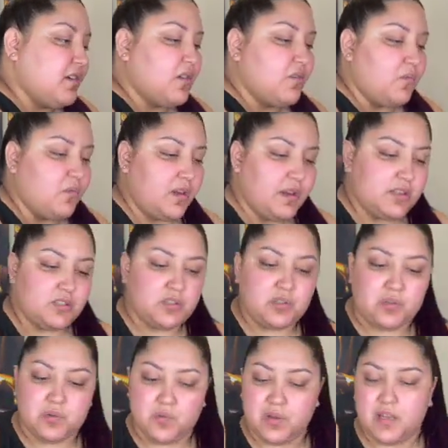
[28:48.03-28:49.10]
What it's
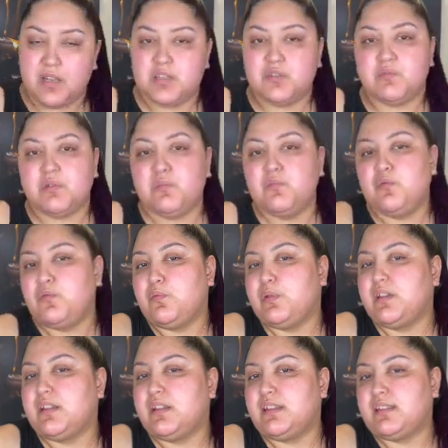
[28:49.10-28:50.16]
doing, it's removing
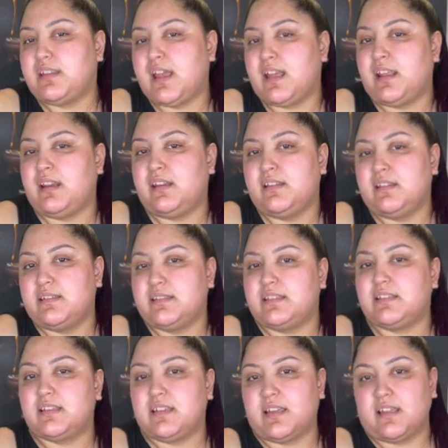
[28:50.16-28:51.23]
the dead
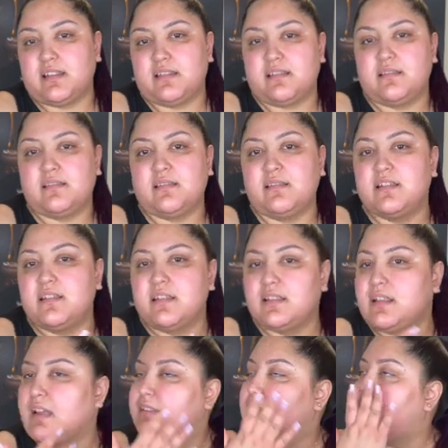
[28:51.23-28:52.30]
skin.
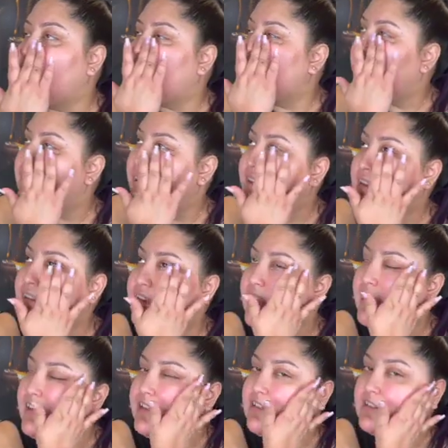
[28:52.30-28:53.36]
That's already
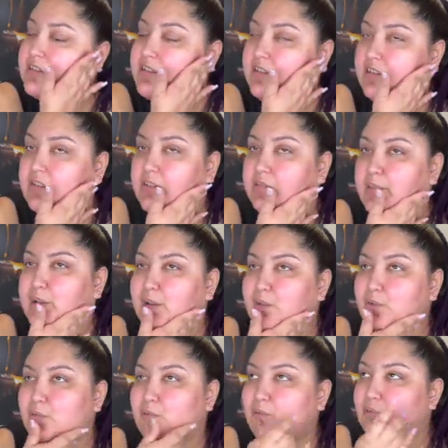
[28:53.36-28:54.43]
dead. It's a little bit
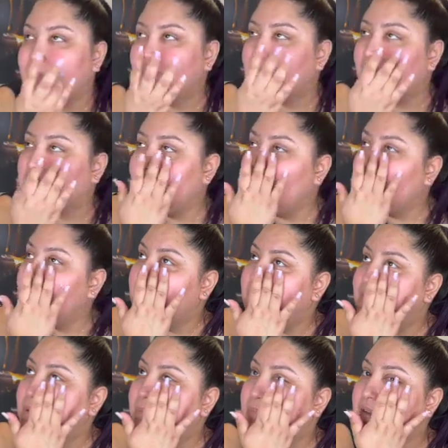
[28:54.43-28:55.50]
loose,
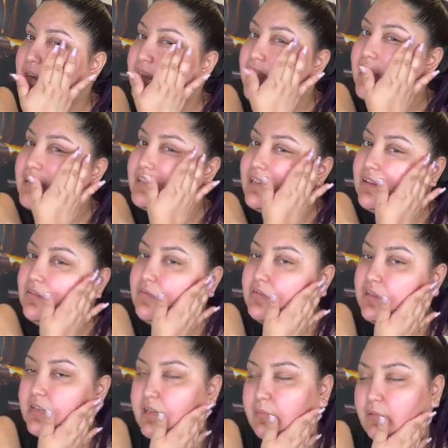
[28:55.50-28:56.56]
but it hasn't
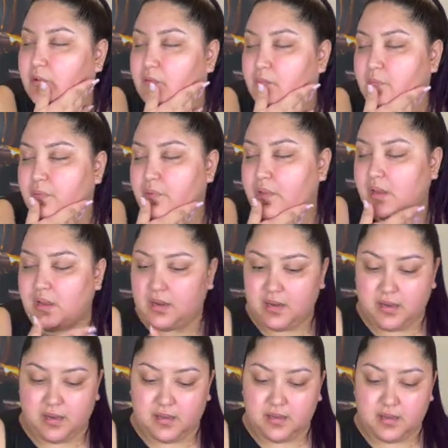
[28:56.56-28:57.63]
loosened up
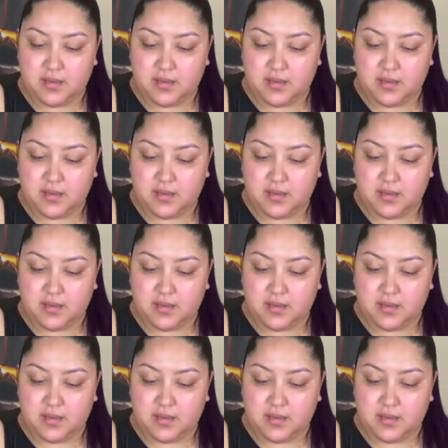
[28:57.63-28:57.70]
completely.